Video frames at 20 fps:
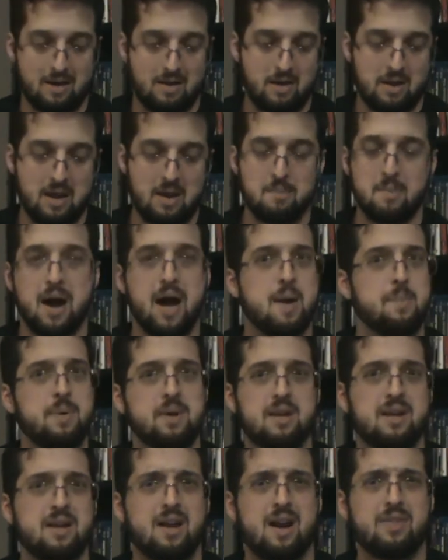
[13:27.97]
in my
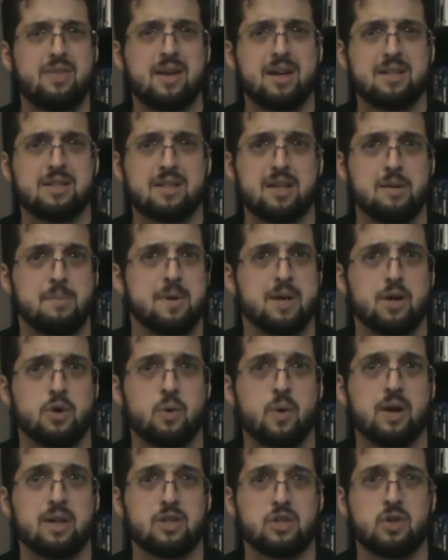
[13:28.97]
opinion, I think it's going to be a
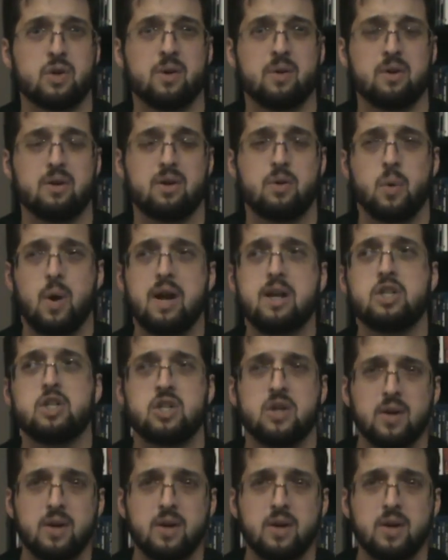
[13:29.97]
great